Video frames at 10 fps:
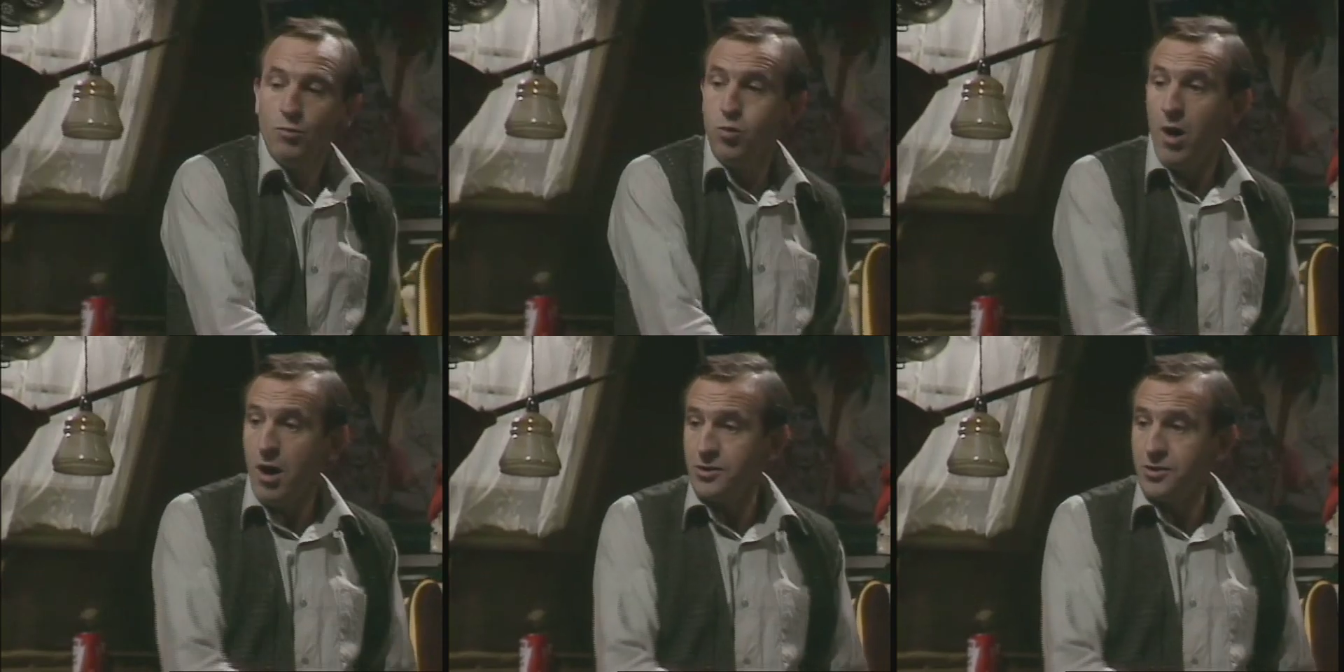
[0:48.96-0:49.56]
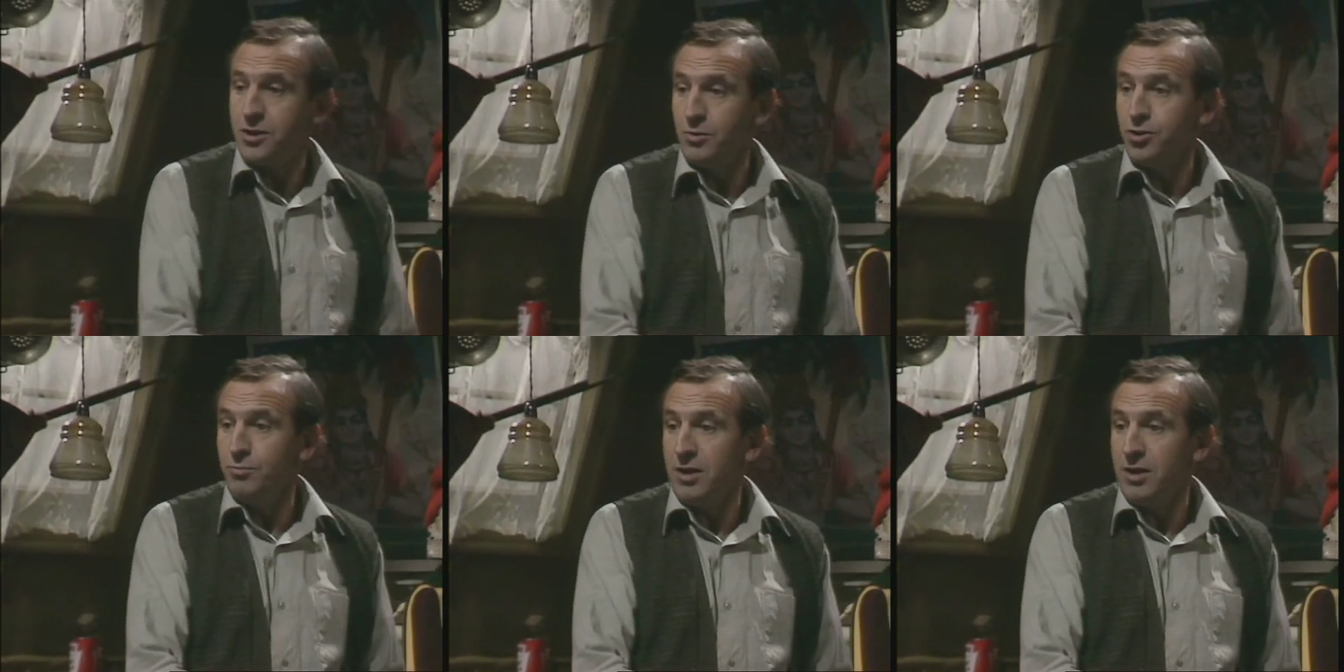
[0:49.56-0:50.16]
What?
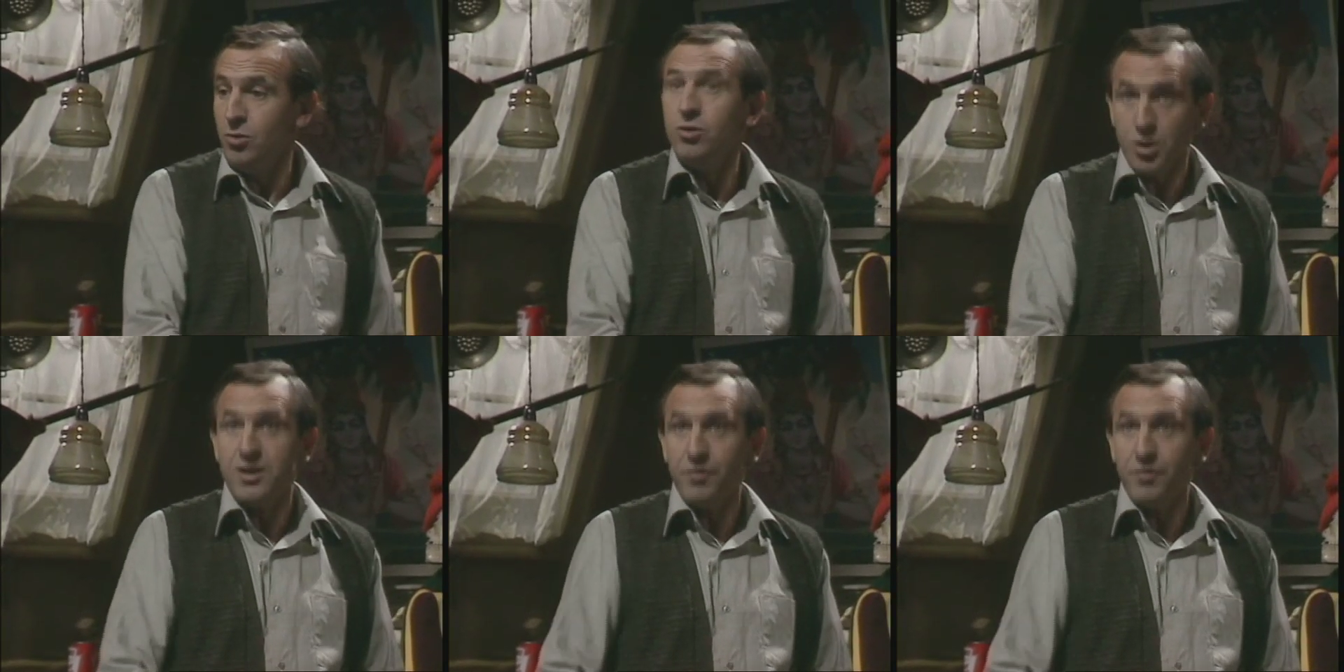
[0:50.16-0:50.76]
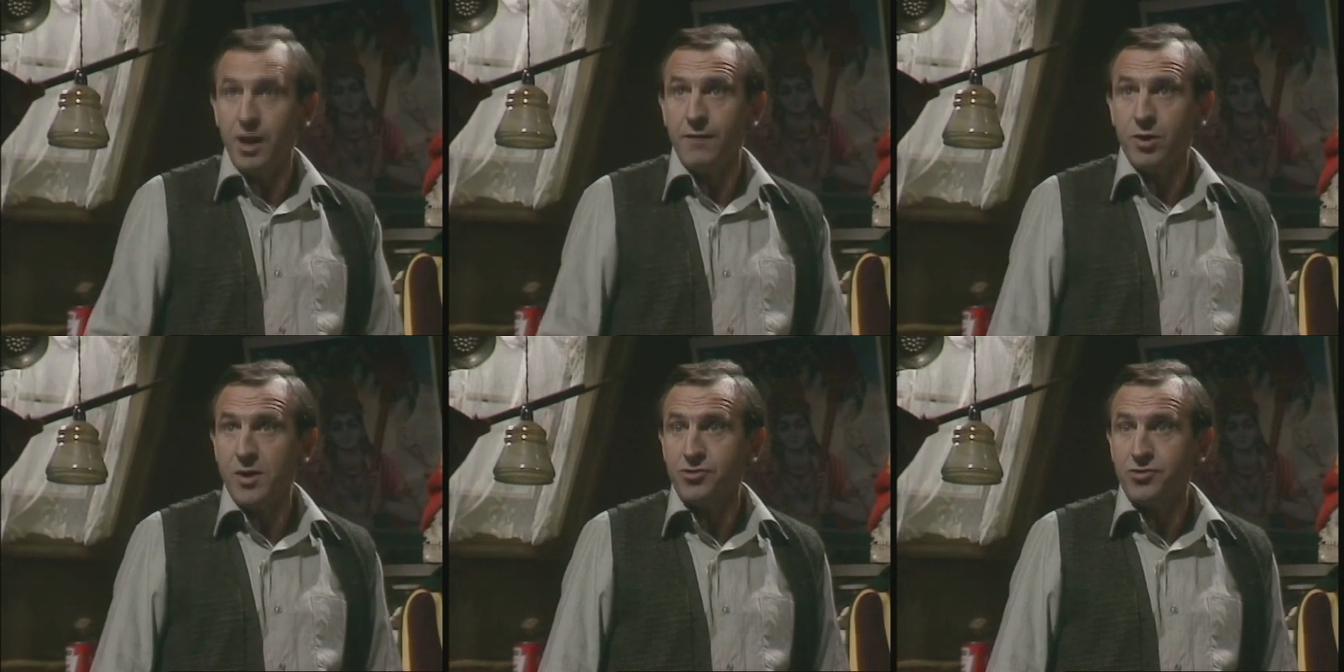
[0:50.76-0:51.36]
What do you mean? Who goes out there
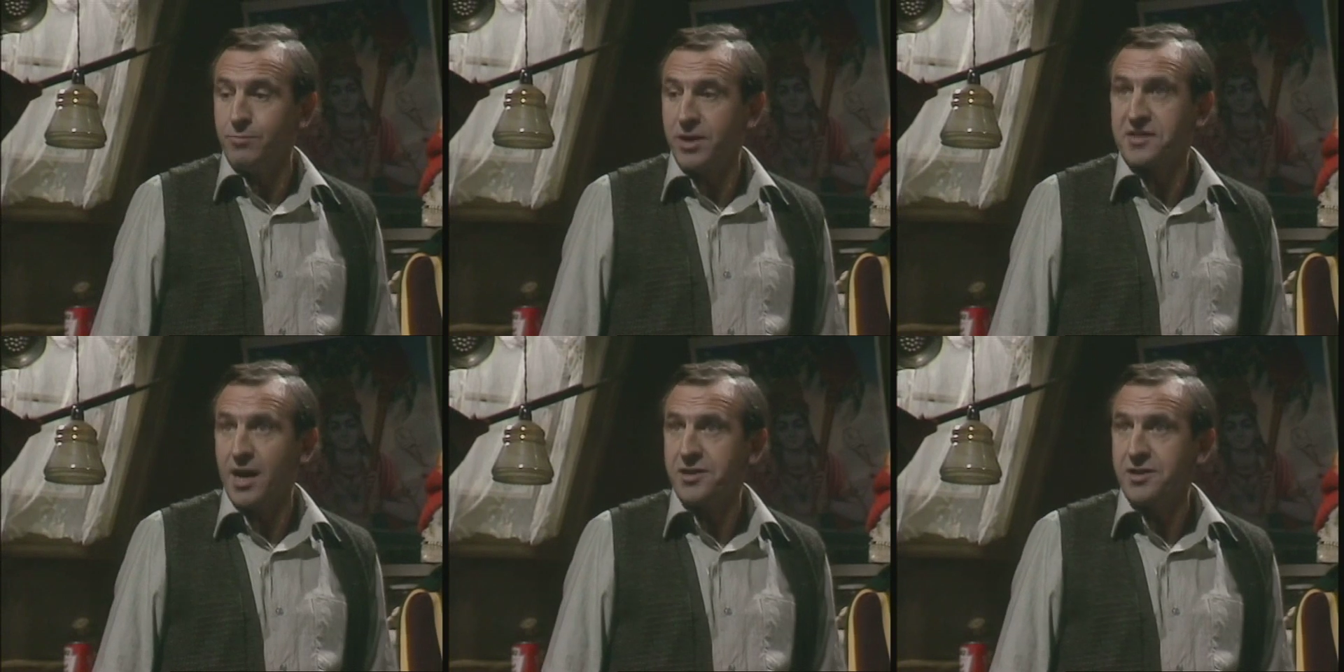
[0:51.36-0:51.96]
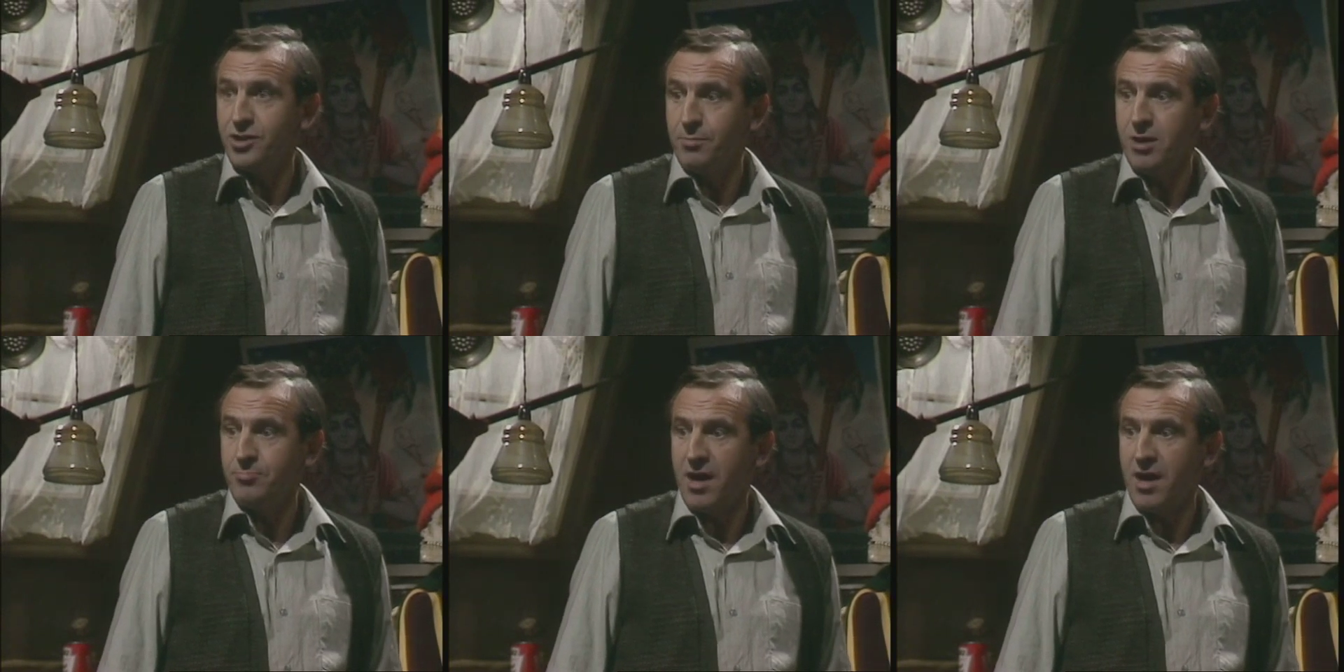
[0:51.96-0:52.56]
every winter and breaks the ice on the
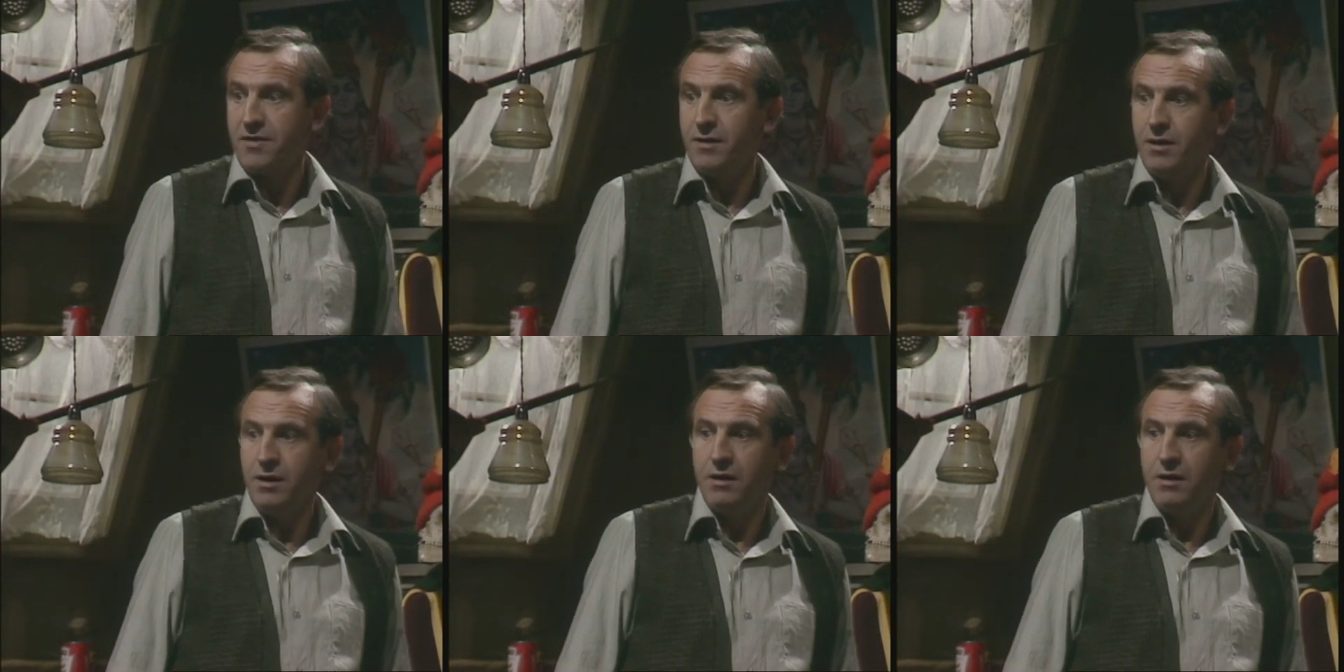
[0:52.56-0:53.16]
bird bath, eh?